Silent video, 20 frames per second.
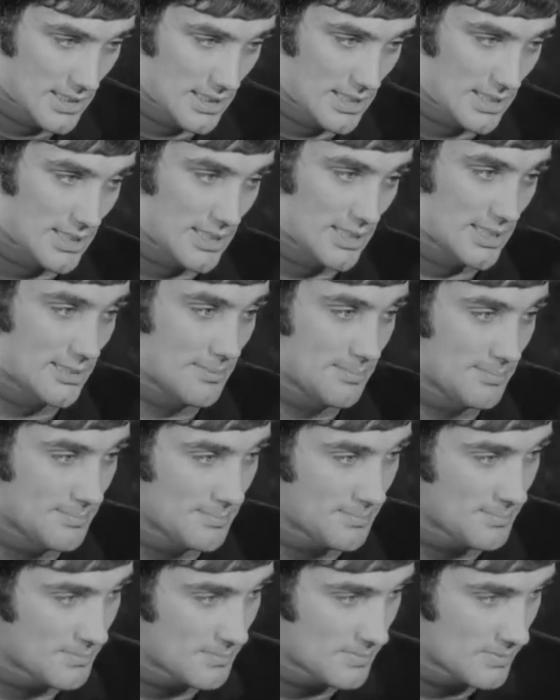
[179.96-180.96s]

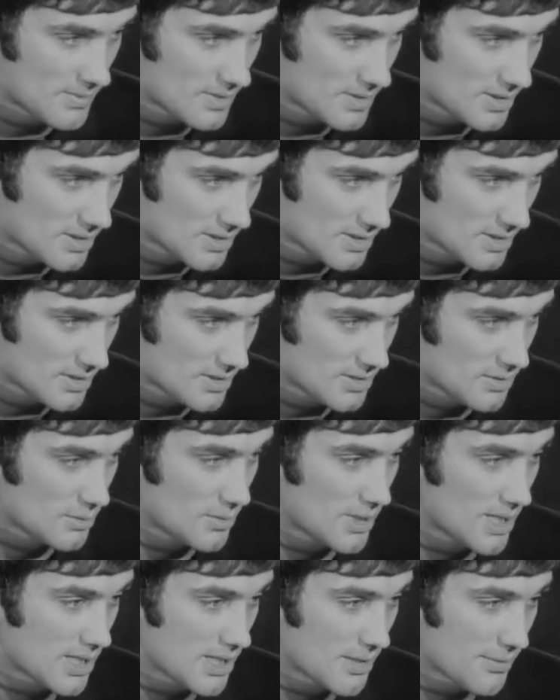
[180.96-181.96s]

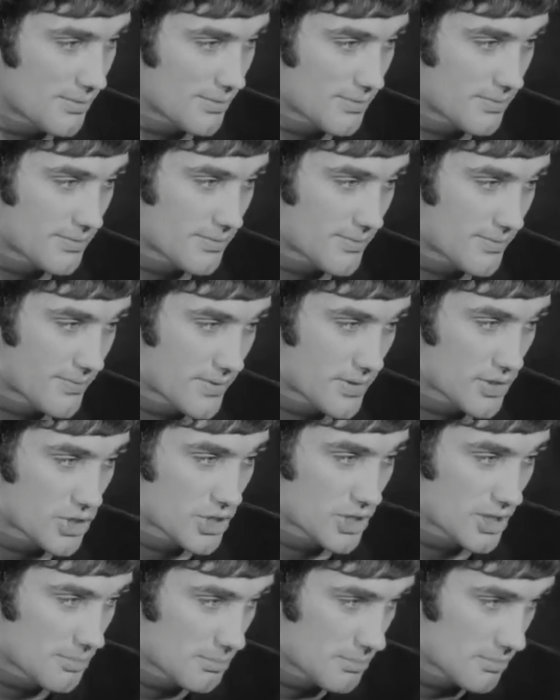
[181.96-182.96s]
Well, the first
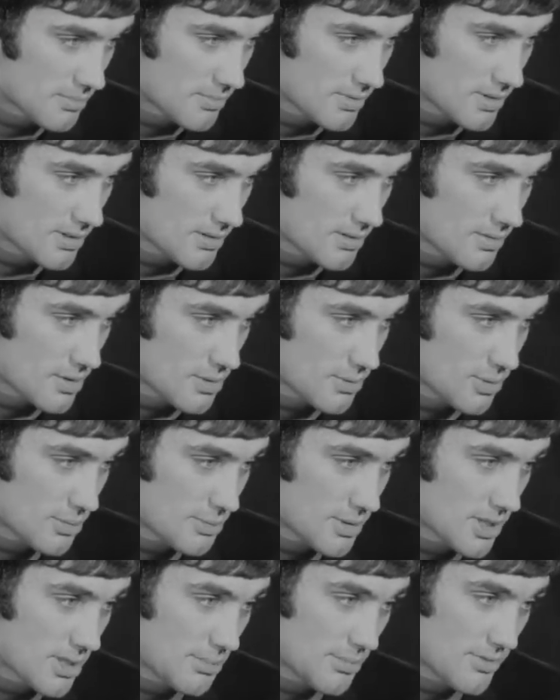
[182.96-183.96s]
shop, which we
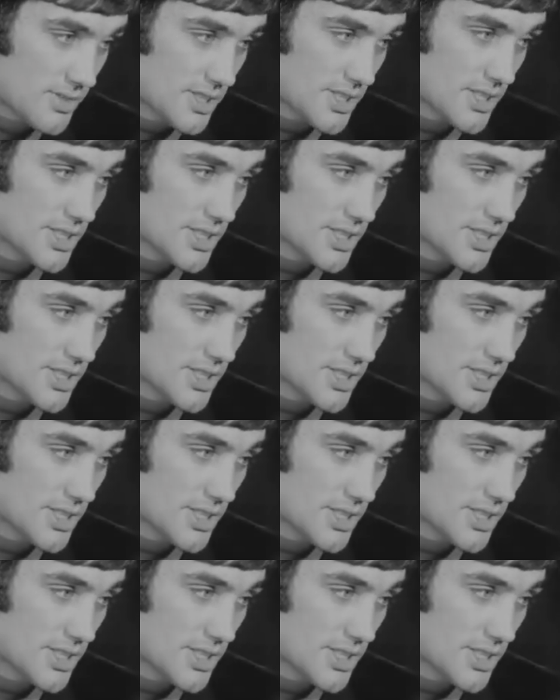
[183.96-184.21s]
opened a couple of years